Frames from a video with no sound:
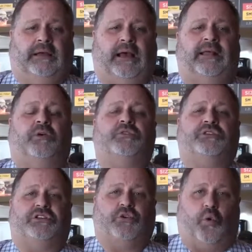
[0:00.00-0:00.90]
think it was
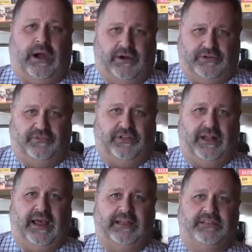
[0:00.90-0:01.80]
the Squires of the
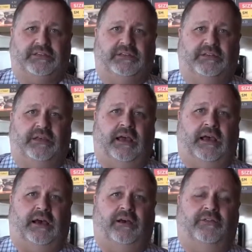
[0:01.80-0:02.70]
Knights,
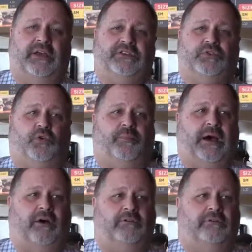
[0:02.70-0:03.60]
they sold
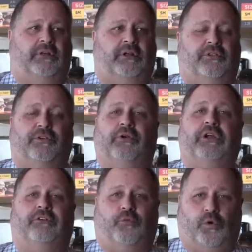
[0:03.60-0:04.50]
about
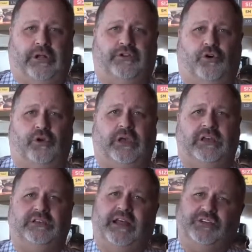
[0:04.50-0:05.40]
30 or 40
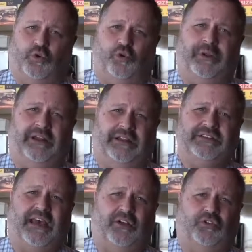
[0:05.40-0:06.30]
turkeys, and I sold them at a
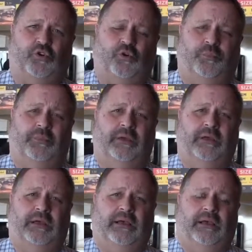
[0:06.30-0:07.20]
discount to them,
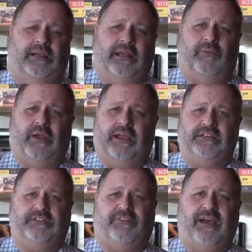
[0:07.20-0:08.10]
and they
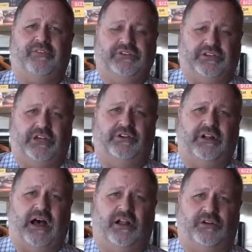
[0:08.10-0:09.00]
raised $500 or
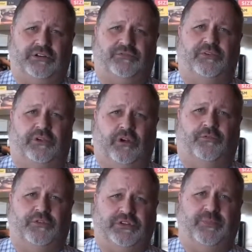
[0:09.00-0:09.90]
$600, you know,
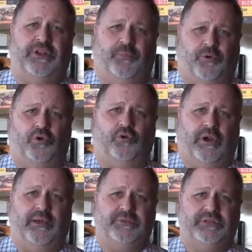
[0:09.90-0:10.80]
for some of their
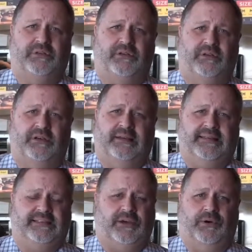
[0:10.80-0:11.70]
programs.
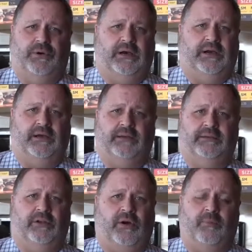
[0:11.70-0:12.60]
So,
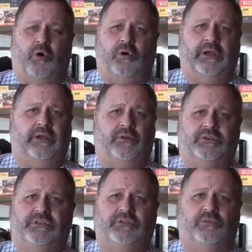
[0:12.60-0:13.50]
you know, I'm all
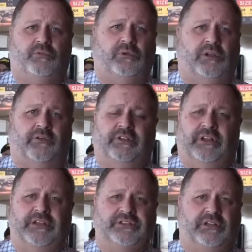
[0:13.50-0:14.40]
ears, love to
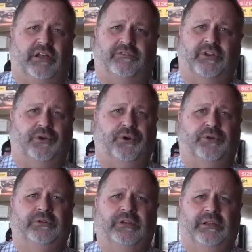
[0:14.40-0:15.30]
listen, love to learn,